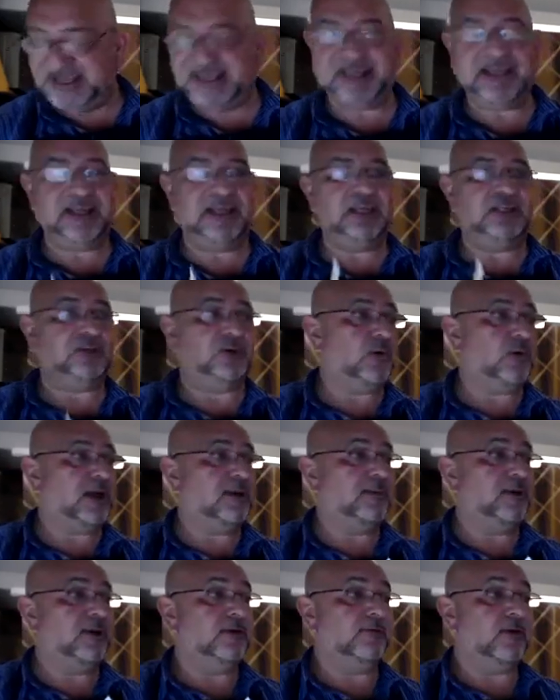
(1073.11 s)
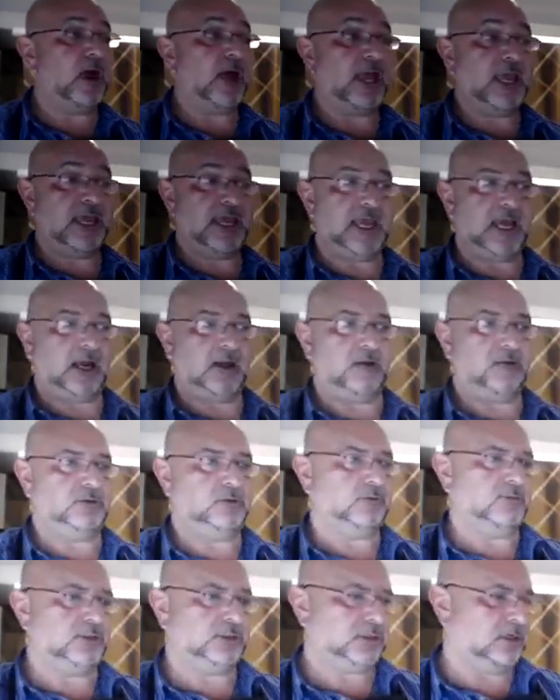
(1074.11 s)
into quite a bit of yellow. So I'm
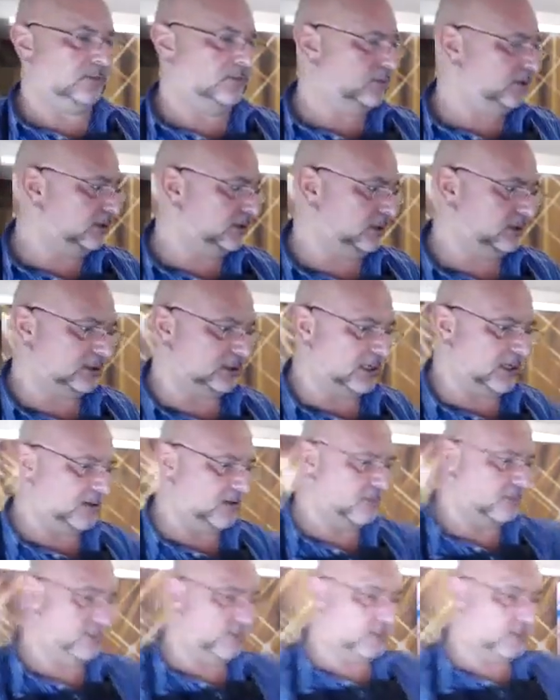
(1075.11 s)
just going to put this down for 1